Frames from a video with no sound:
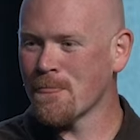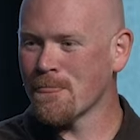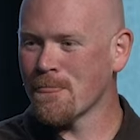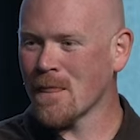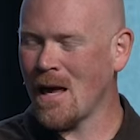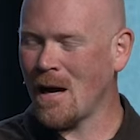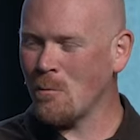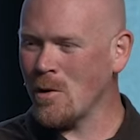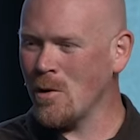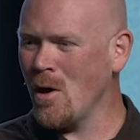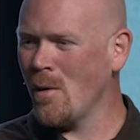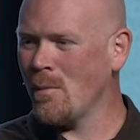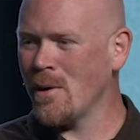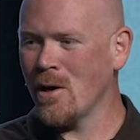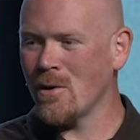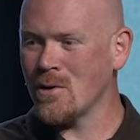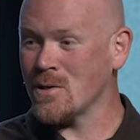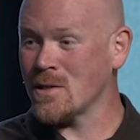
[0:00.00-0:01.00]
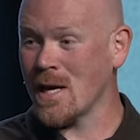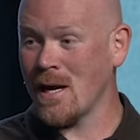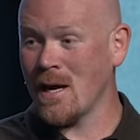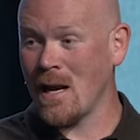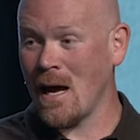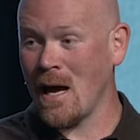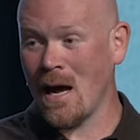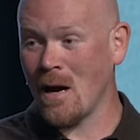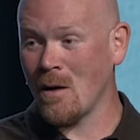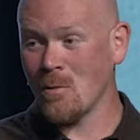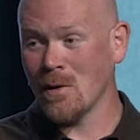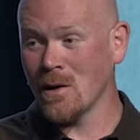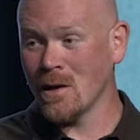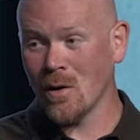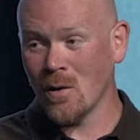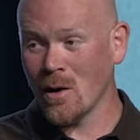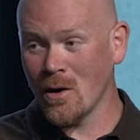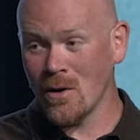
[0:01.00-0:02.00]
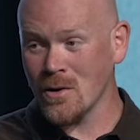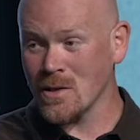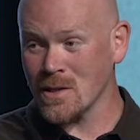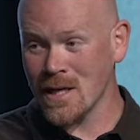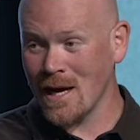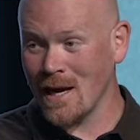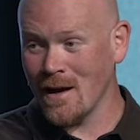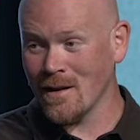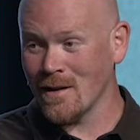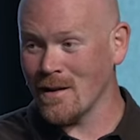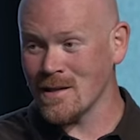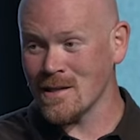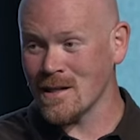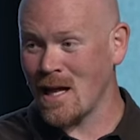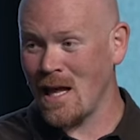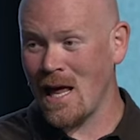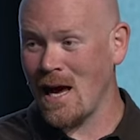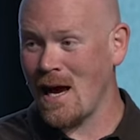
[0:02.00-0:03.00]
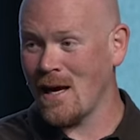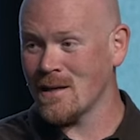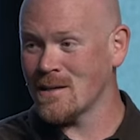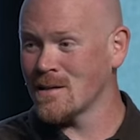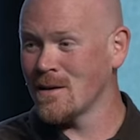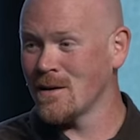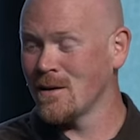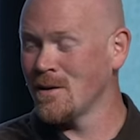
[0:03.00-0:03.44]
God, will you help me understand? I, I really don't understand this class.